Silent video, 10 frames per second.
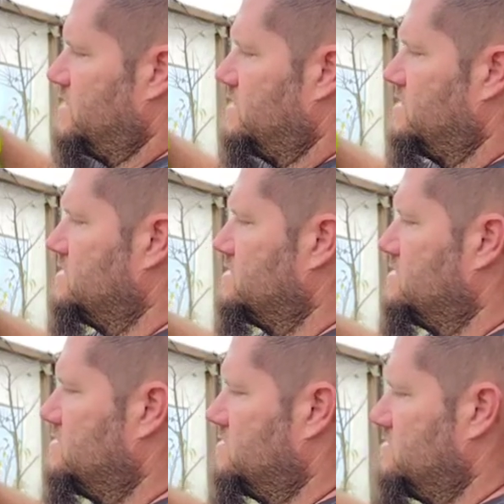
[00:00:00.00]
This.
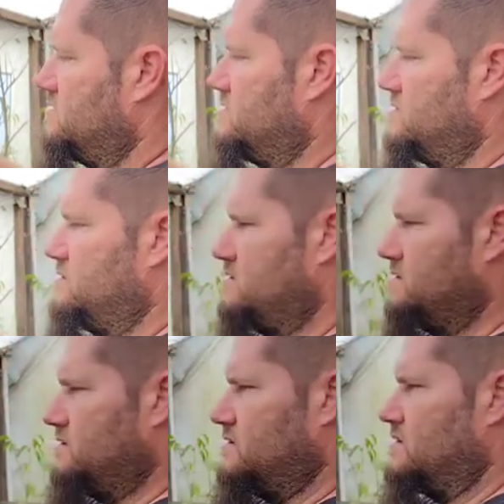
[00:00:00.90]

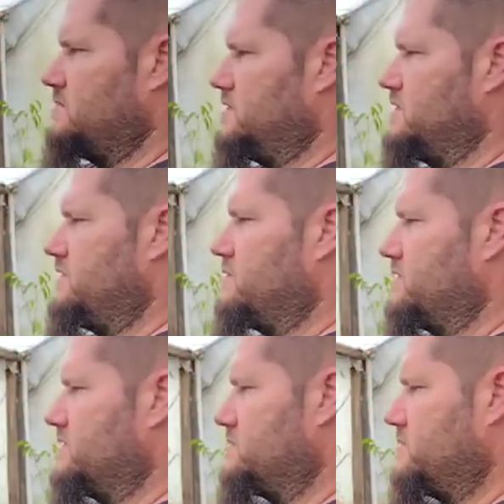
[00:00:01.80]
I'm going to do that
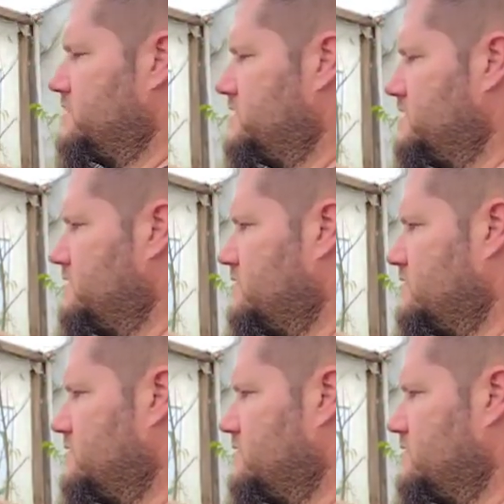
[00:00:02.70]
with this branch too.